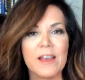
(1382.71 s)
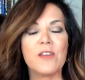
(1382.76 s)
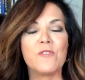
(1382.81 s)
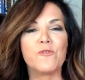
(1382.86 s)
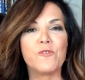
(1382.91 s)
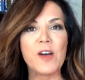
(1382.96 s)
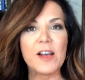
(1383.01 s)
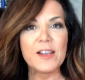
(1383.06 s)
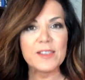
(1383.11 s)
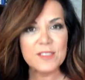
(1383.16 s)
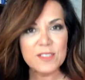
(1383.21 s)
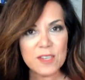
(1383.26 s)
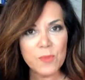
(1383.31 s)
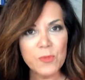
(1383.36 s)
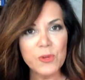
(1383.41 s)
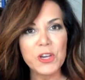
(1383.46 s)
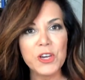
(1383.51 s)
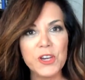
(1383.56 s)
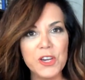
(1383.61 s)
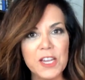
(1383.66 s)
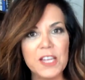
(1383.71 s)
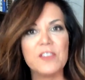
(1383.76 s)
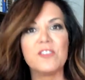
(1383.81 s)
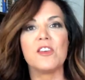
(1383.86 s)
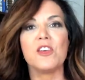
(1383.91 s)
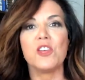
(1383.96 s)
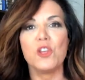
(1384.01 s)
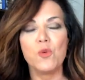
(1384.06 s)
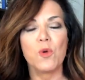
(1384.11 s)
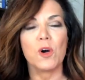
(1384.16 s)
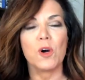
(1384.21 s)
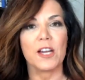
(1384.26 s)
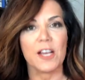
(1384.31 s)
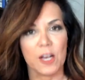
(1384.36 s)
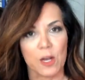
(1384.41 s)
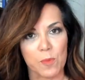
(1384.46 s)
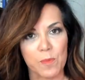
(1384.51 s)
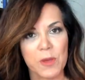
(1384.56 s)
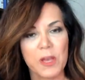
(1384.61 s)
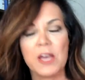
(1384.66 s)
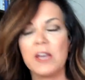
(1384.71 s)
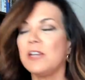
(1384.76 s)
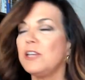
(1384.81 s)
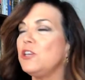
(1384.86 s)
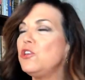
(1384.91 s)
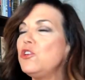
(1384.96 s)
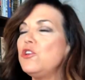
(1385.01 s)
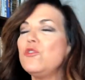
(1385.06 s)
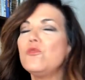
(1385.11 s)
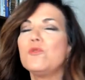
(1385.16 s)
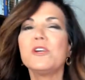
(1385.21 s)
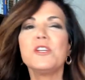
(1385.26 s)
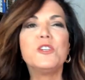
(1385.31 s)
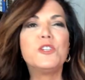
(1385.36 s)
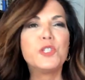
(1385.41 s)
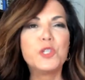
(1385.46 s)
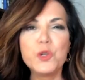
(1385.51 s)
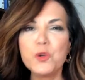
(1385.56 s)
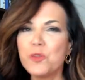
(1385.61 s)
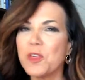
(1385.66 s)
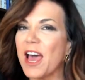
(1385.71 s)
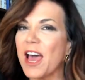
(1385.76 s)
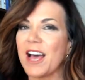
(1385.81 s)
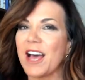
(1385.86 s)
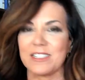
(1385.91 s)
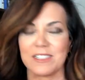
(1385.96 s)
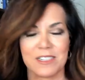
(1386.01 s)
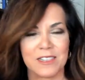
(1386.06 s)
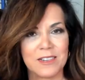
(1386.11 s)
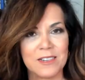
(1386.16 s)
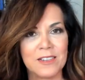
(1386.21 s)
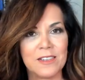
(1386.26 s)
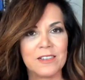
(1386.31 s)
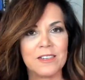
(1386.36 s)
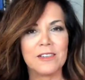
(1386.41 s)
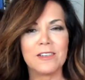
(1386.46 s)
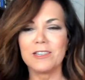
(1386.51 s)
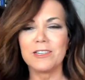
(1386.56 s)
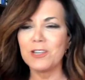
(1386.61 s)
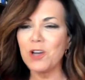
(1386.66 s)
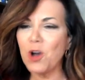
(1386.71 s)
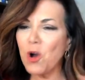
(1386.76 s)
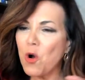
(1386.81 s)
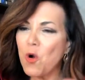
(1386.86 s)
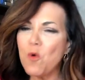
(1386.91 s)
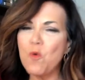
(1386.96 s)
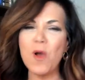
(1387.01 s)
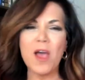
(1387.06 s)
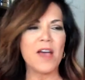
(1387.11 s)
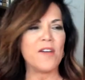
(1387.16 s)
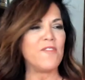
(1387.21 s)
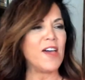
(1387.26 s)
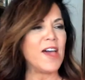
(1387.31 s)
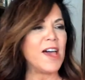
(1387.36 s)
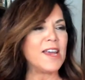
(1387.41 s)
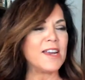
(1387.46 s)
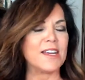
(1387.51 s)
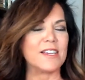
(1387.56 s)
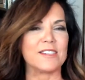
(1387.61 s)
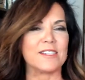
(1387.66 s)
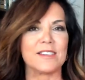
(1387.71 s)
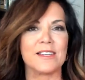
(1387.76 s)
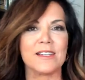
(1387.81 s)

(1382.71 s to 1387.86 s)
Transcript: find someone in need that you want to help. You can do that. Go have at it.